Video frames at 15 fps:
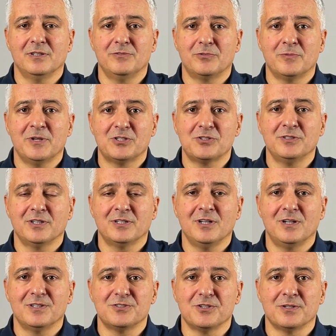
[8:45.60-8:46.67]
information
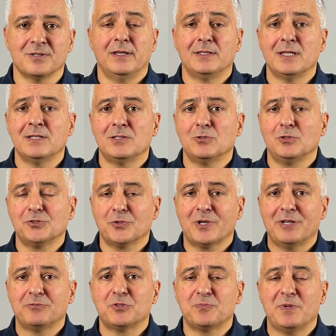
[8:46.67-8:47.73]
technology. And then you also
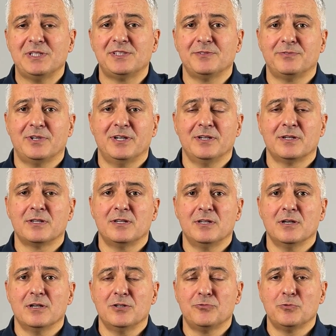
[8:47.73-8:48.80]
have to specify
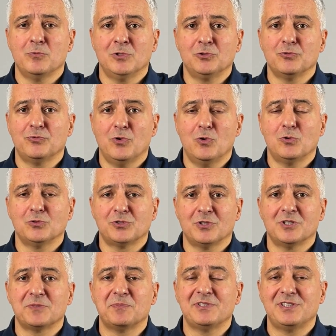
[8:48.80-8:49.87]
if you want to focus
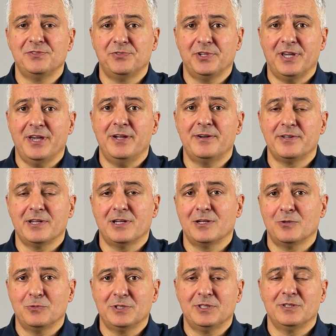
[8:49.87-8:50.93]
on a specific
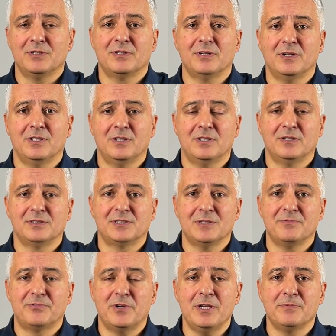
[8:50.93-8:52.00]
area within
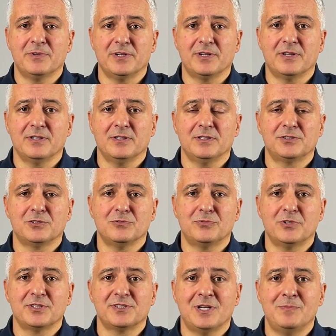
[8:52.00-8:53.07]
some framework. So
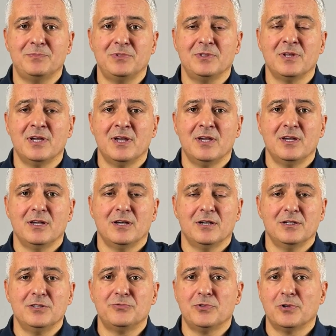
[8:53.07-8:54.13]
for example,
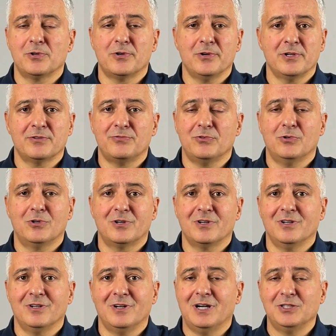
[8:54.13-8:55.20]
if you're going
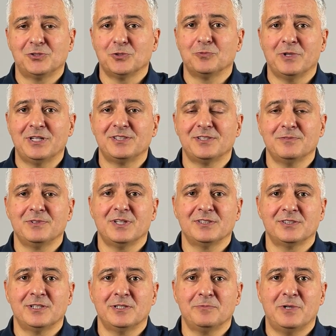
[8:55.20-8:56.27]
for ISO
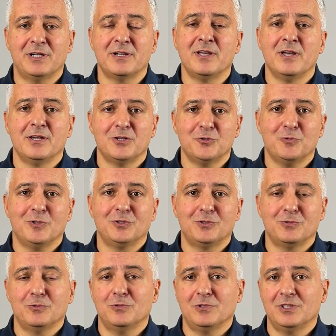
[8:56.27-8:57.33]
27001, you
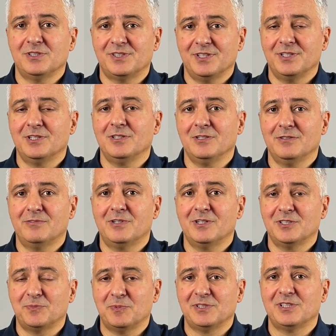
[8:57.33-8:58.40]
want to, let's say, deliver
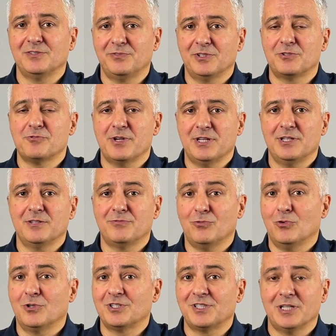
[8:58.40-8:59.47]
a specific training
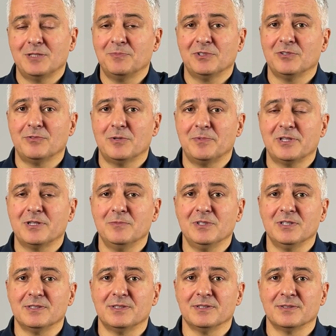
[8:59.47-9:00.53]
for statement of
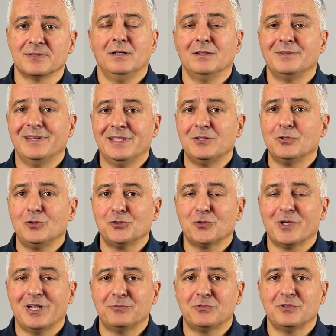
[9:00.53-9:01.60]
applicability. Then you
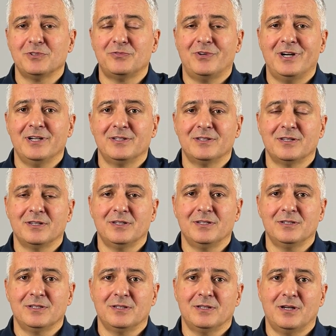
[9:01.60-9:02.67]
also have to define
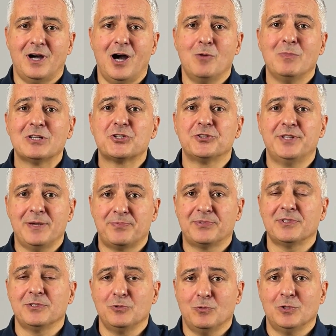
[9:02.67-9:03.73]
in how much
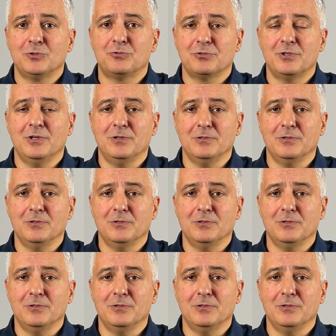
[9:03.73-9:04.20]
depth you want to